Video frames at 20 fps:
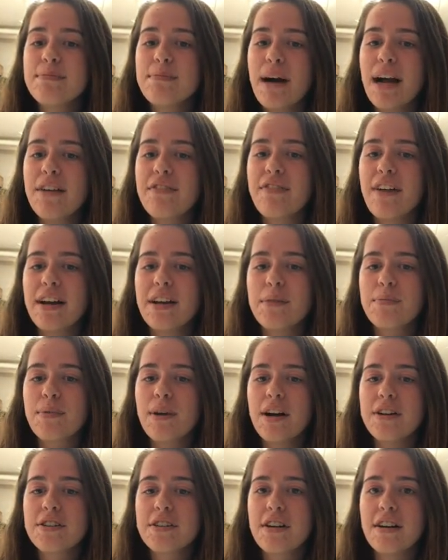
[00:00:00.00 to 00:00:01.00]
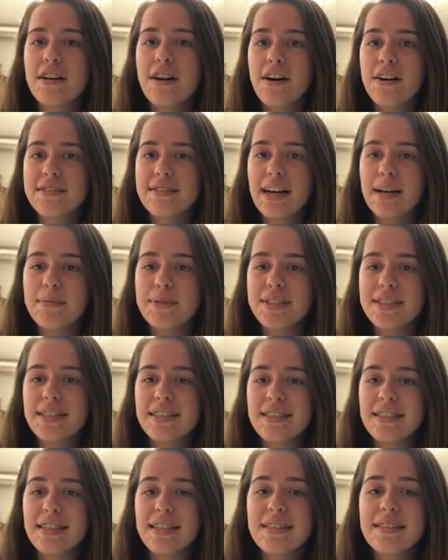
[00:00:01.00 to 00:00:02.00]
my final project on Alzheimer's
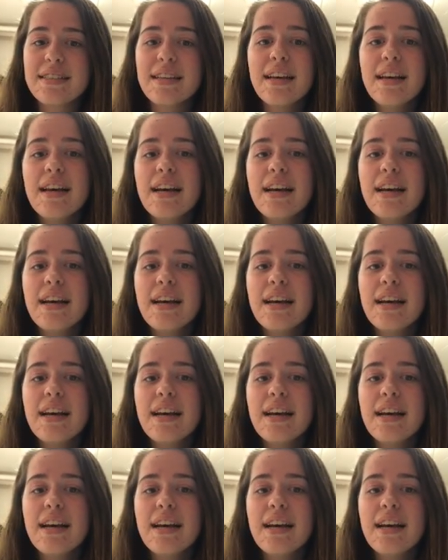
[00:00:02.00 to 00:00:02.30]
disease.